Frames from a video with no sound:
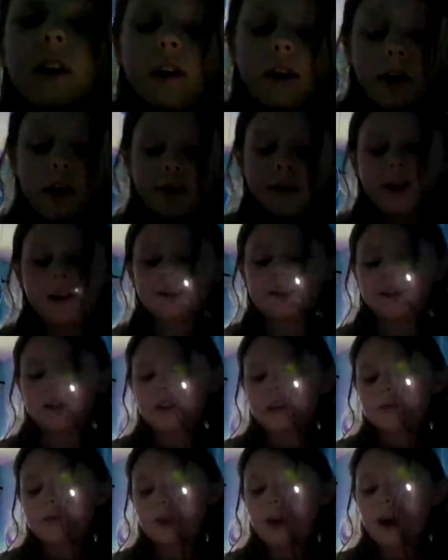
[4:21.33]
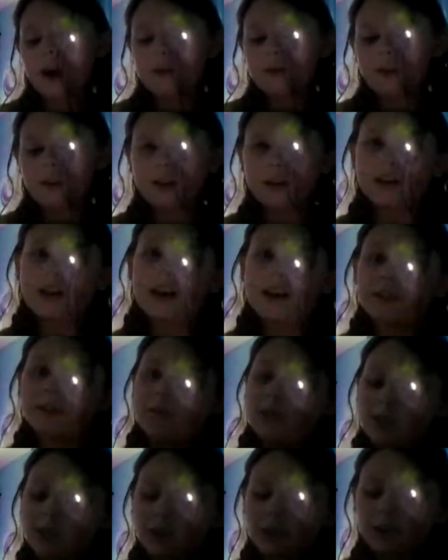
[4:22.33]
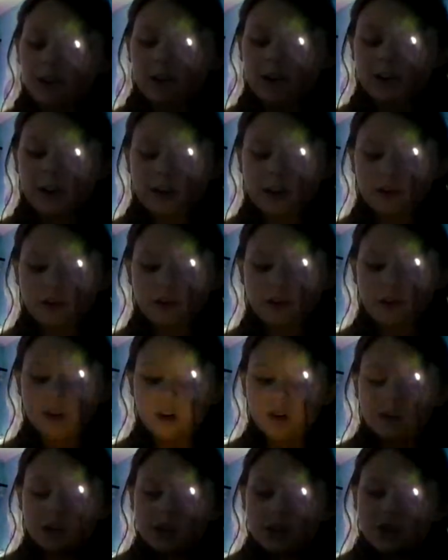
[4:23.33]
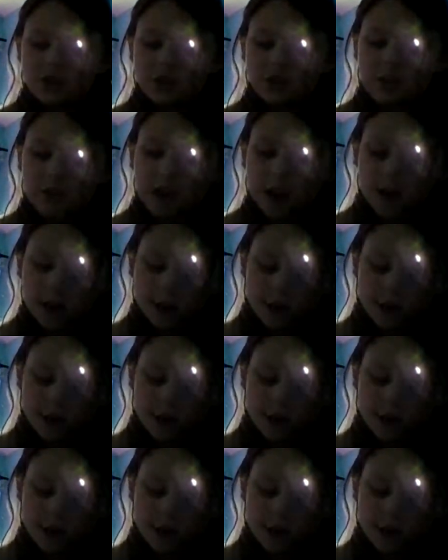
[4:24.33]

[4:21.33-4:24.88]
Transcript: guys, that's it, but I'm not going to end the video right now. So that